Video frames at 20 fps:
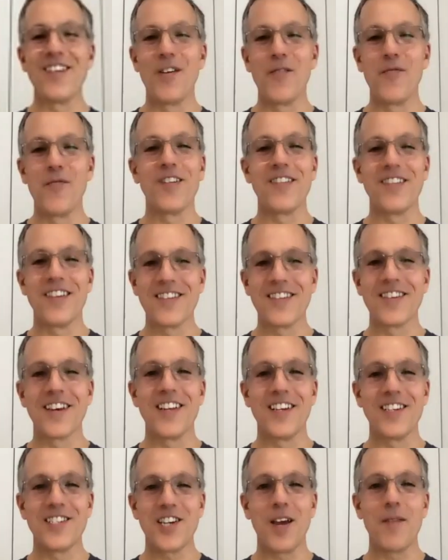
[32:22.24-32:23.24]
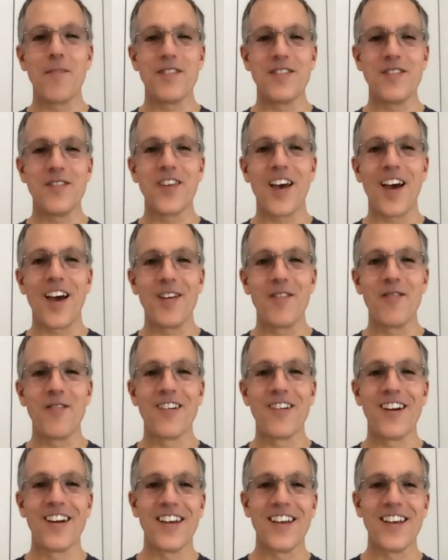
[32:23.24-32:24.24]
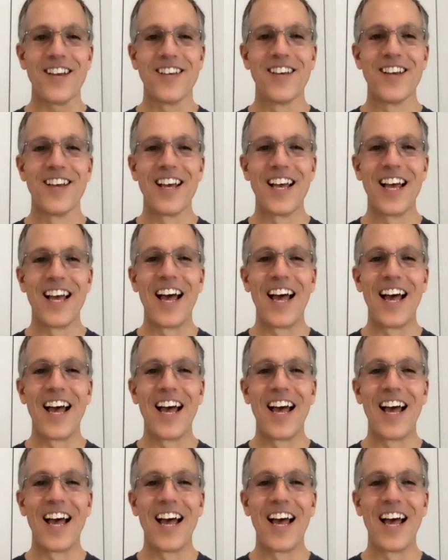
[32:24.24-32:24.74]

weren't in as good a shape as you thought you were. Dude, you